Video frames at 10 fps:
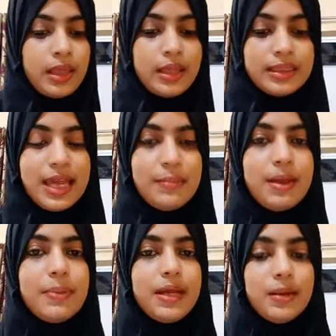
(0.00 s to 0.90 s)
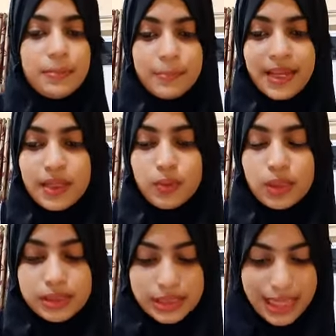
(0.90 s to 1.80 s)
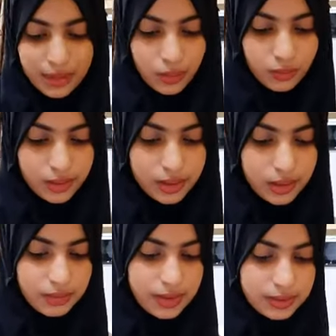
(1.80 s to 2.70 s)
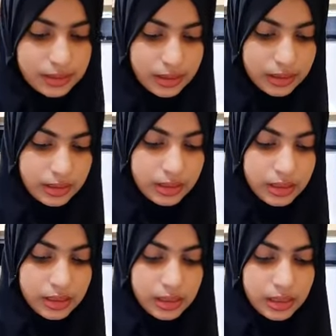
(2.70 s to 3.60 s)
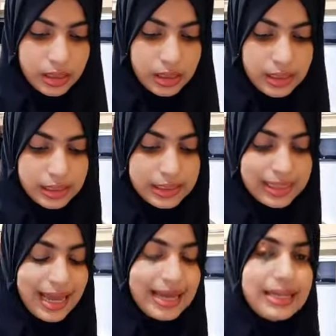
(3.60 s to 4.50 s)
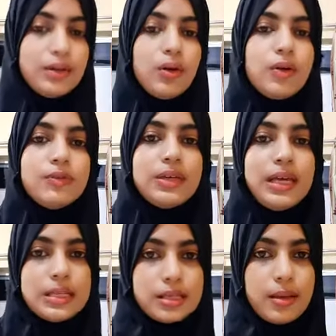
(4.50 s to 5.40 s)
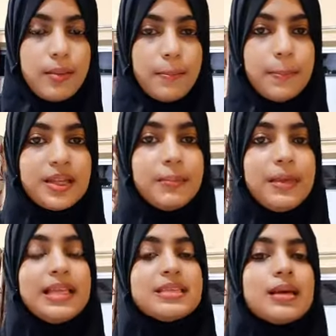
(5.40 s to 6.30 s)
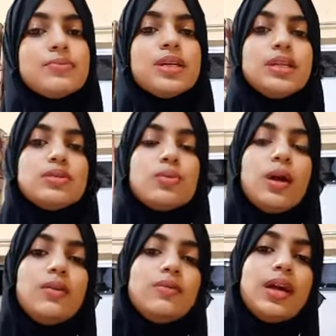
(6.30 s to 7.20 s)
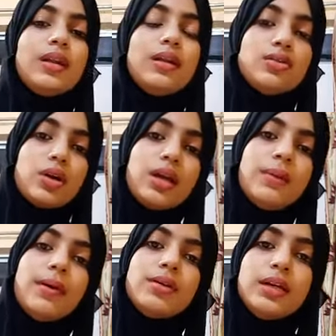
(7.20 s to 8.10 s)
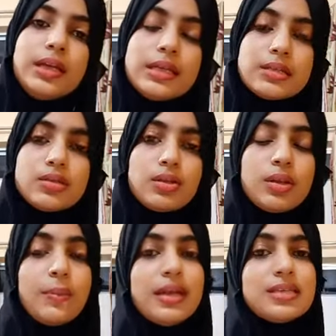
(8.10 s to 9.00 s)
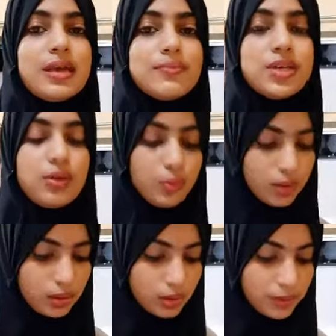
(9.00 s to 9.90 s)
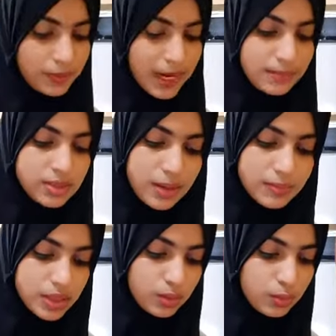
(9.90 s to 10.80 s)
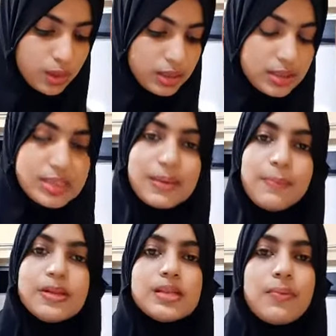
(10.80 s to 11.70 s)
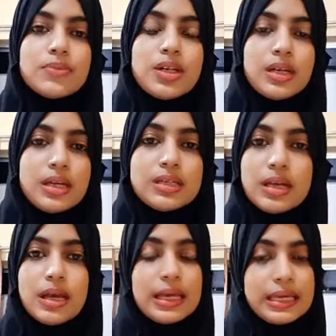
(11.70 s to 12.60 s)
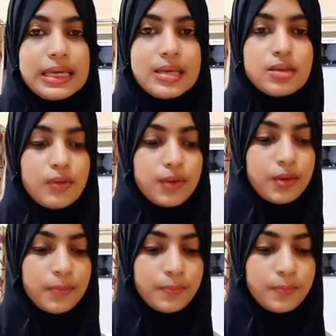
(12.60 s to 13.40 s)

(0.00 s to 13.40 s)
There may be many words, like over here we heard the cackling of geese, but the main subject is what? We are talking about the geese. So the main subject word or the prime subject word, the simple subject is geese over here.